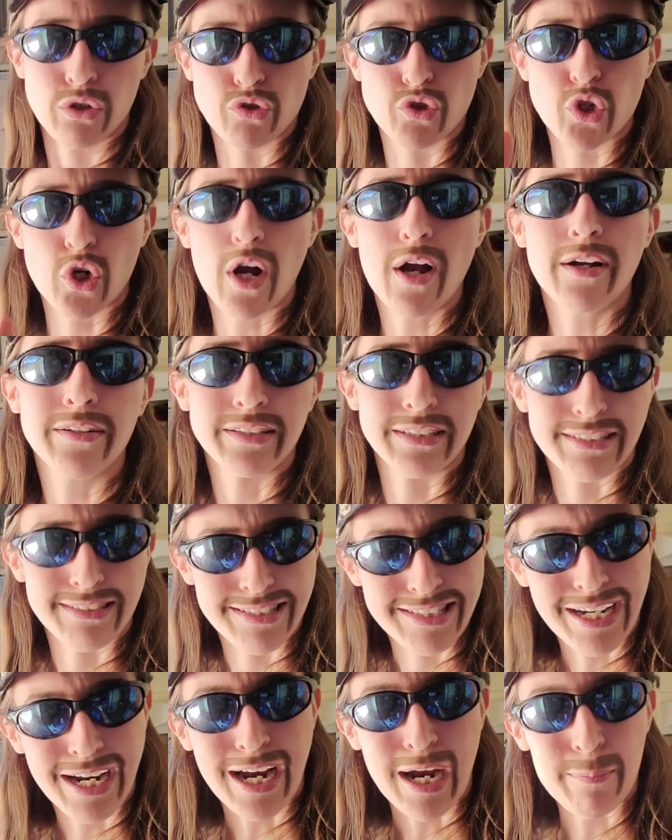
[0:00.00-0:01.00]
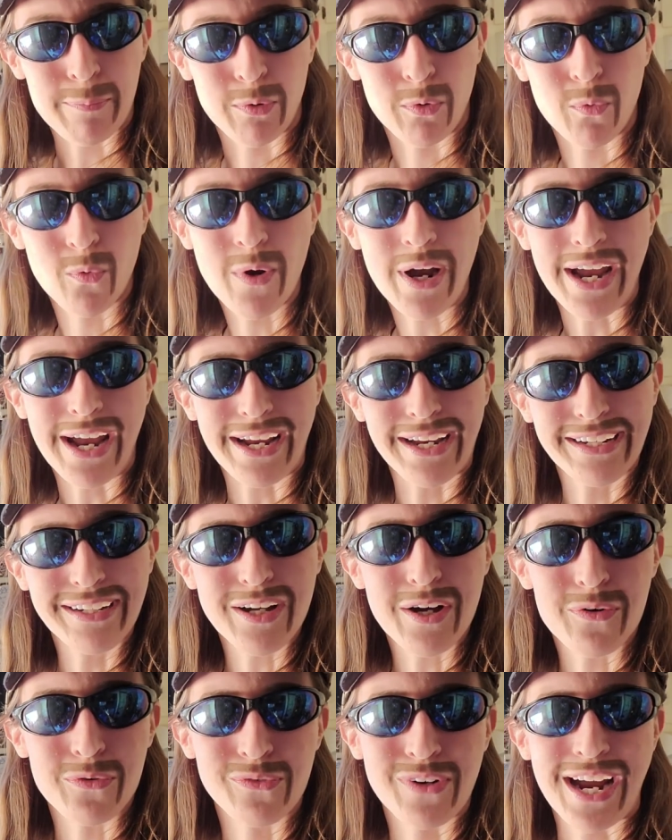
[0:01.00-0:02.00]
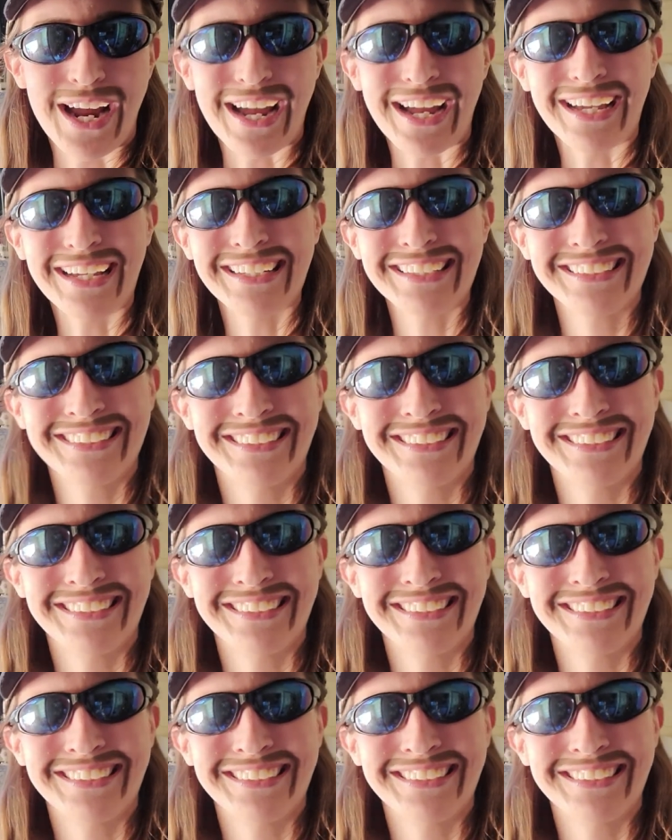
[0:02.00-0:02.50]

drawing type of way. All right.